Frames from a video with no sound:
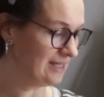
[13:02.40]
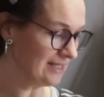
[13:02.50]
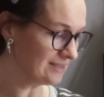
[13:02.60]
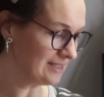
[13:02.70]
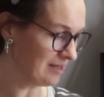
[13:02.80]
The
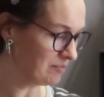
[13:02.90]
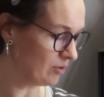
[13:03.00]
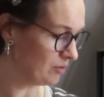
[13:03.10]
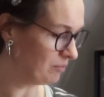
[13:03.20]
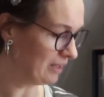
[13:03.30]
next step
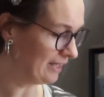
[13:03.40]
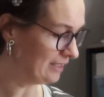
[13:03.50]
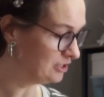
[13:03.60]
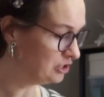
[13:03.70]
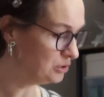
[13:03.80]
on
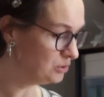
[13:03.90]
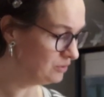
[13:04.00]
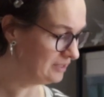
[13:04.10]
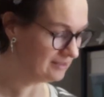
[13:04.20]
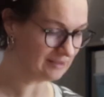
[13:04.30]
my
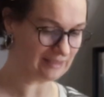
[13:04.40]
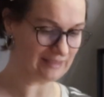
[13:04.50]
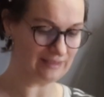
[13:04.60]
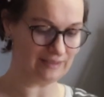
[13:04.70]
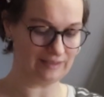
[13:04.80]
to-do list
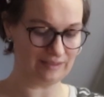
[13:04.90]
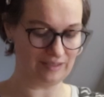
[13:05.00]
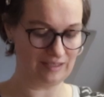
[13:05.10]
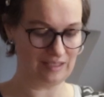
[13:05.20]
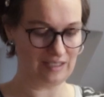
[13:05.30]
is
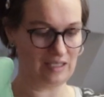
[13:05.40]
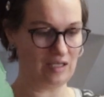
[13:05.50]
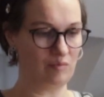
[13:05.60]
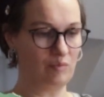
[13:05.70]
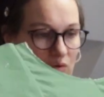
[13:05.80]

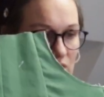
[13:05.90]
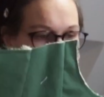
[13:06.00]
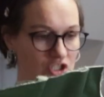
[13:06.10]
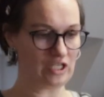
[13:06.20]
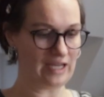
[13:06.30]

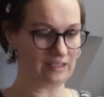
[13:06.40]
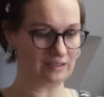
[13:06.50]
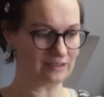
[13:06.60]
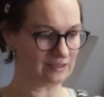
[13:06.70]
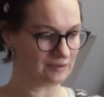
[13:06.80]
boning
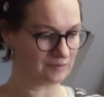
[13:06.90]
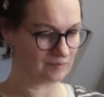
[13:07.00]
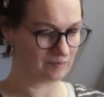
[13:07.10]
channels.